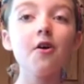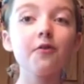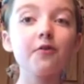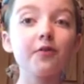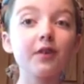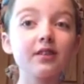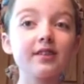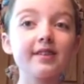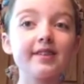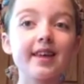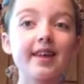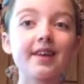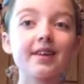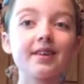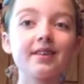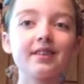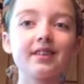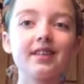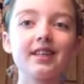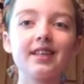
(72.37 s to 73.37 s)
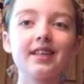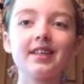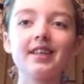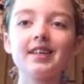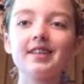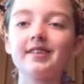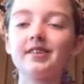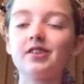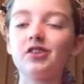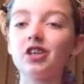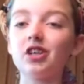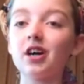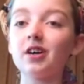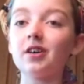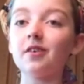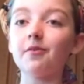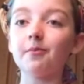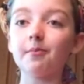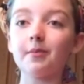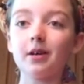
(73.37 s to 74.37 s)
First thing you'll need is a jug
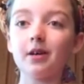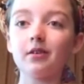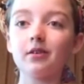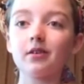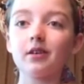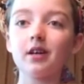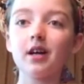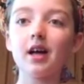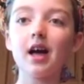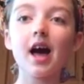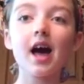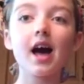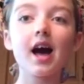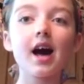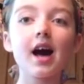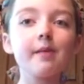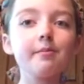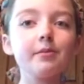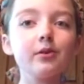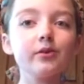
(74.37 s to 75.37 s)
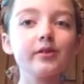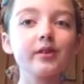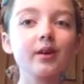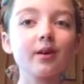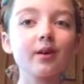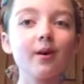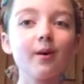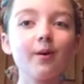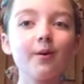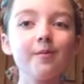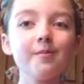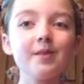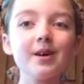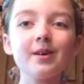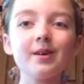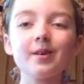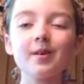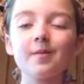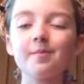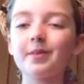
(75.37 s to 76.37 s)
of milk. I'm using whole
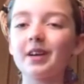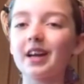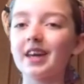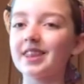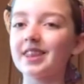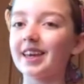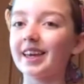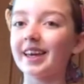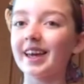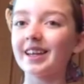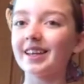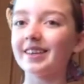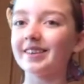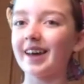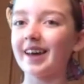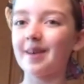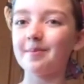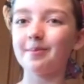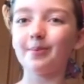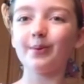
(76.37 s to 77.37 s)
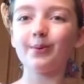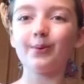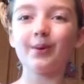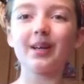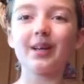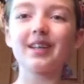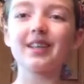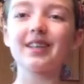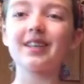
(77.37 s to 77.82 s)
milk, but I think any type will work.